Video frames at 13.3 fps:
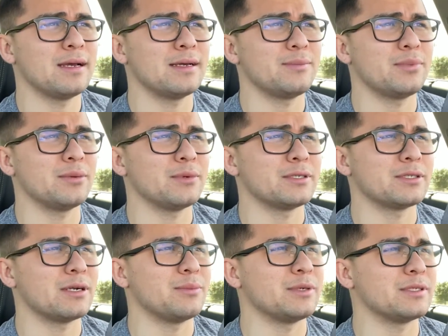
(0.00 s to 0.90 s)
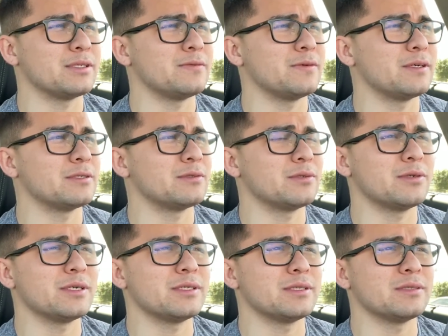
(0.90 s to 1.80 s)
pretty much scared myself out of street
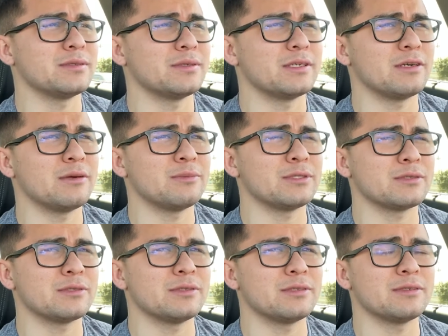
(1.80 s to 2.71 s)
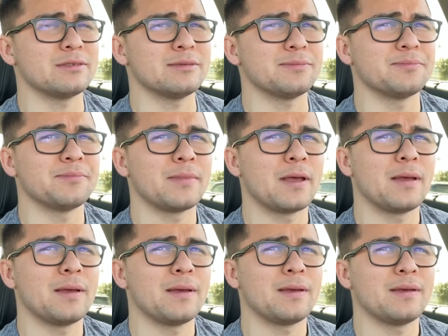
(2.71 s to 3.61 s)
racing, so now I'm just gonna
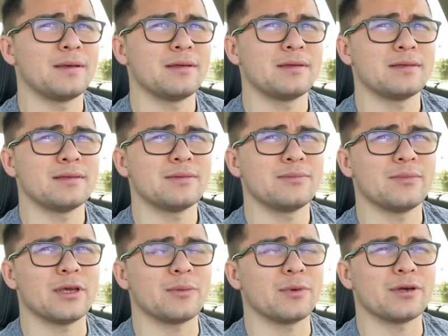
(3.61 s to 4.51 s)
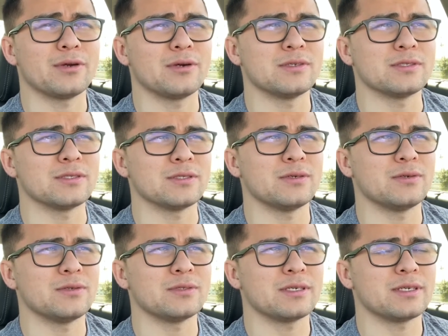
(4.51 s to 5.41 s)
make my cars as low
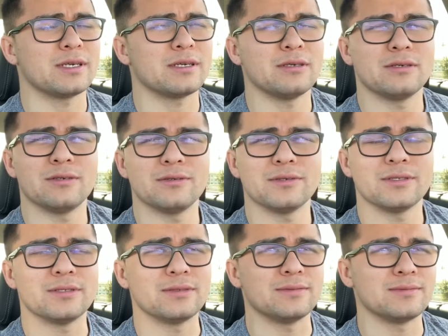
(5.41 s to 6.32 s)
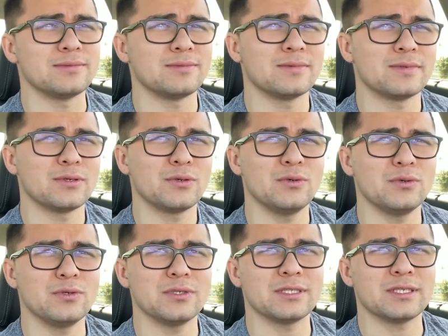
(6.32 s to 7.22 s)
as I can go and
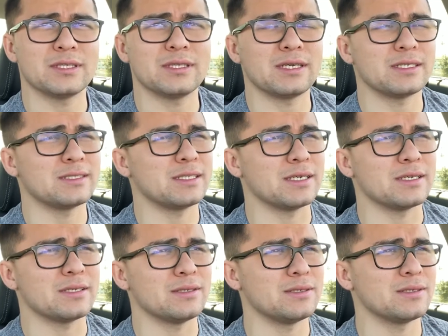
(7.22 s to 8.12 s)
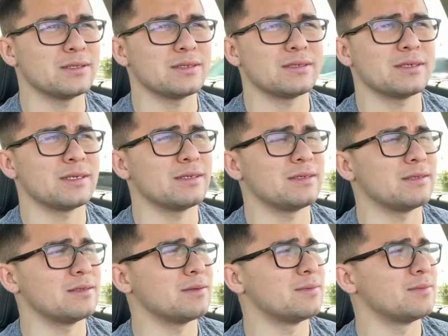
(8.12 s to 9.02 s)
cool as they can look, and